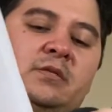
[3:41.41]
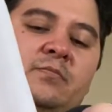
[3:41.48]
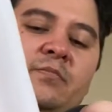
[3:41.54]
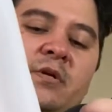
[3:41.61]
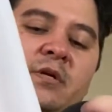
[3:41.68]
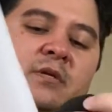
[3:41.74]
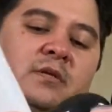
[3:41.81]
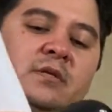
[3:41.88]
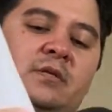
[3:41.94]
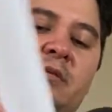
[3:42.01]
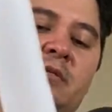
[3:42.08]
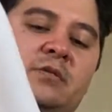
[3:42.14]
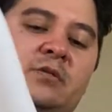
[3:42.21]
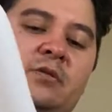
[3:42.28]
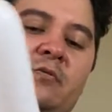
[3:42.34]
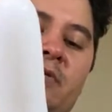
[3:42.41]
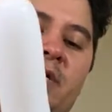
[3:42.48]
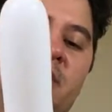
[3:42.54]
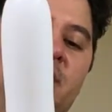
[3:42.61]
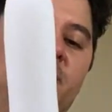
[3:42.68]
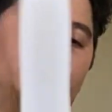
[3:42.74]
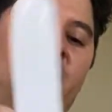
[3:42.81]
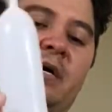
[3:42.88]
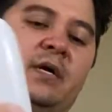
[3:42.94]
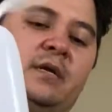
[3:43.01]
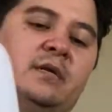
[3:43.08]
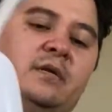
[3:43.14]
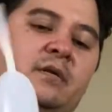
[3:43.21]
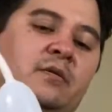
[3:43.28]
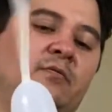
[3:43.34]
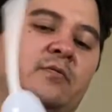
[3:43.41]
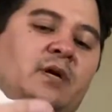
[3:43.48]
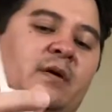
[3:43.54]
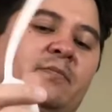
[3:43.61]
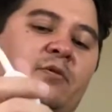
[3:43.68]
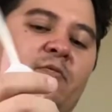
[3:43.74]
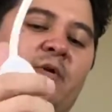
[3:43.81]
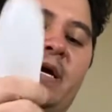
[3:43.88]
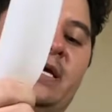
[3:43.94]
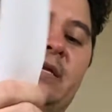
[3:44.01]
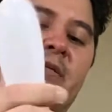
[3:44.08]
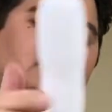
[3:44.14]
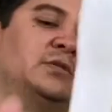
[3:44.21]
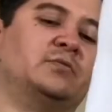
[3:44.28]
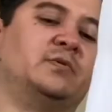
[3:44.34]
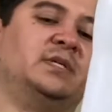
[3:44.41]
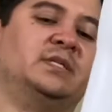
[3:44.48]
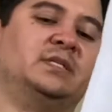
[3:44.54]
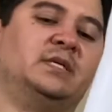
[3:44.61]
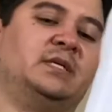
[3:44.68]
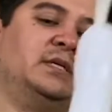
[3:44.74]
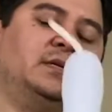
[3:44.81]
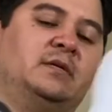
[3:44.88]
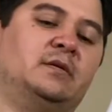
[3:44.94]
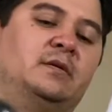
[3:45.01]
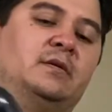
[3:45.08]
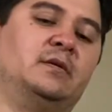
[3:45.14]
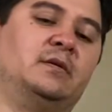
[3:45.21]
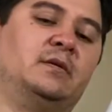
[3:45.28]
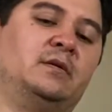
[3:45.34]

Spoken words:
4-prong balloon,